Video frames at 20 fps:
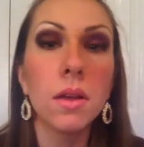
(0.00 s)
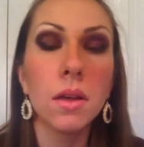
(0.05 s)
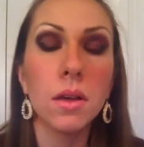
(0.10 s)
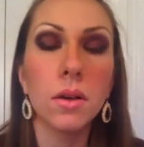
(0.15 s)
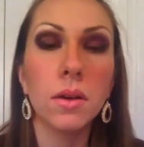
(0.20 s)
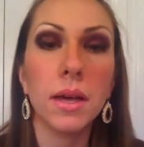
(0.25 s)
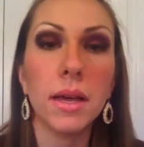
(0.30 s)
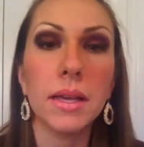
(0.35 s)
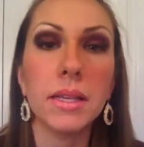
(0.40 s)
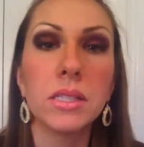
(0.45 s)

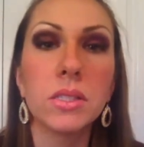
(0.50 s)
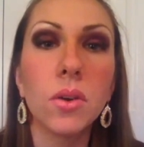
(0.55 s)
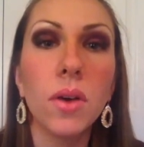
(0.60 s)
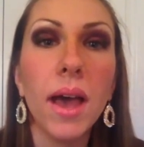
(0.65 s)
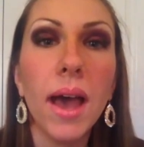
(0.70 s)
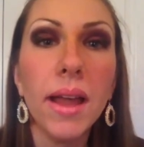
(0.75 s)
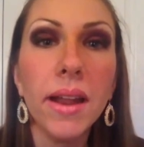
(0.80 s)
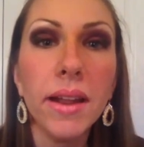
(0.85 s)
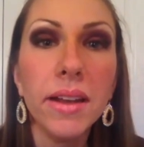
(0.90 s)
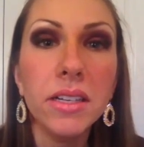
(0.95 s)
Okay, so
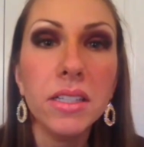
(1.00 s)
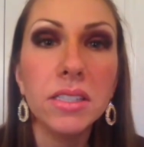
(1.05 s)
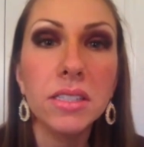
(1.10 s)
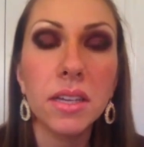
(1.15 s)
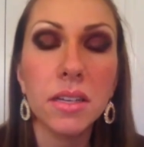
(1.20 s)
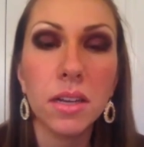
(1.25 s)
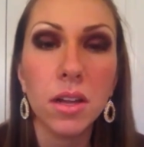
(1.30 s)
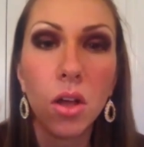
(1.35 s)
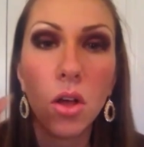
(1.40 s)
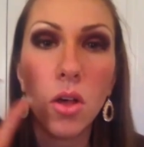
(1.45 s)
had I just
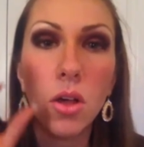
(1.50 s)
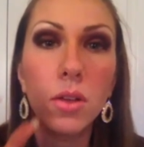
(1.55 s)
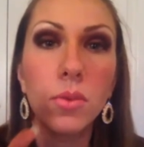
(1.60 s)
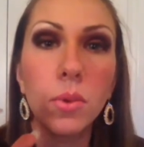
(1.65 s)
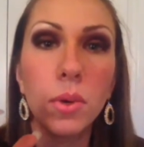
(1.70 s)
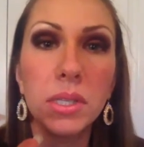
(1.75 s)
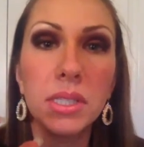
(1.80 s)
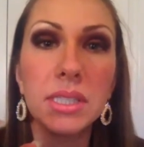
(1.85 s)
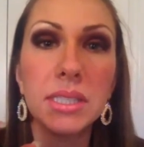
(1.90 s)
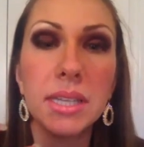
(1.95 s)
done it all in
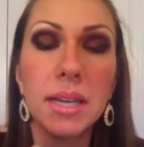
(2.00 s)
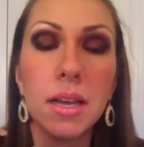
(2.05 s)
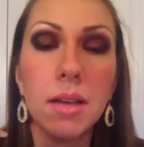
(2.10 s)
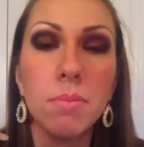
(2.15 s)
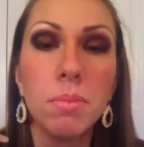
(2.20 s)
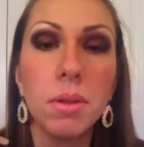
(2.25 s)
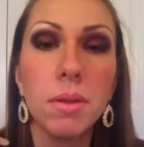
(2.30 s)
one step,